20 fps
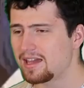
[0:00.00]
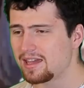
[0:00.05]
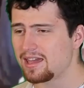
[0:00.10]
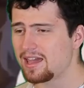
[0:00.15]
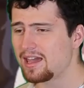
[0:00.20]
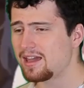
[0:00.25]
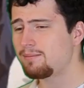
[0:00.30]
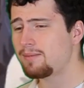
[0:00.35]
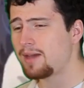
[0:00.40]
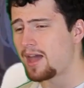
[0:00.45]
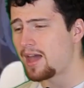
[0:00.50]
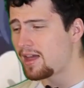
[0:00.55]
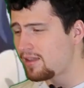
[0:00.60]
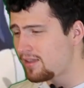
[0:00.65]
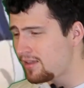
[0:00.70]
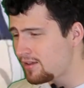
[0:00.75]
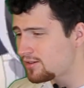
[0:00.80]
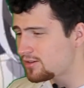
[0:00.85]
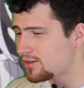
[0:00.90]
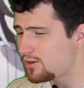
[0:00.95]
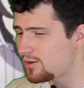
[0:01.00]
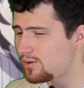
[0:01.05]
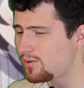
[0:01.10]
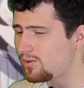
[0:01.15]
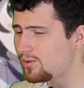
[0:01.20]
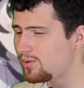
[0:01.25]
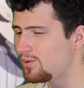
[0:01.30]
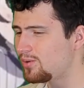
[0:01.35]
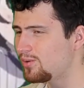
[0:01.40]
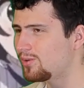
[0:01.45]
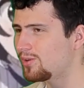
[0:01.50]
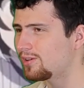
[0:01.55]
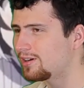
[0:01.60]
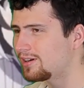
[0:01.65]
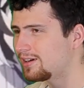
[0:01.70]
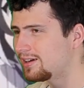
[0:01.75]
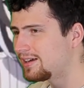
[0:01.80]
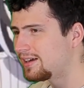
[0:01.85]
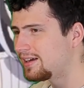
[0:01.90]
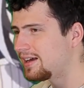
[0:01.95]
yeah man, that's cool.
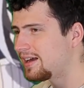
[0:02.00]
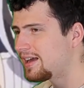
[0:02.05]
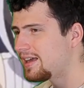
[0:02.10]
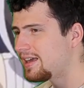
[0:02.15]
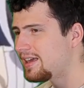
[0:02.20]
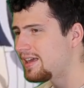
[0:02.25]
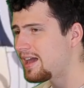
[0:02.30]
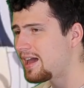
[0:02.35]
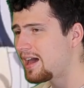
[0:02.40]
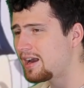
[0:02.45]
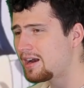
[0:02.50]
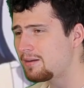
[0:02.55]
Yeah,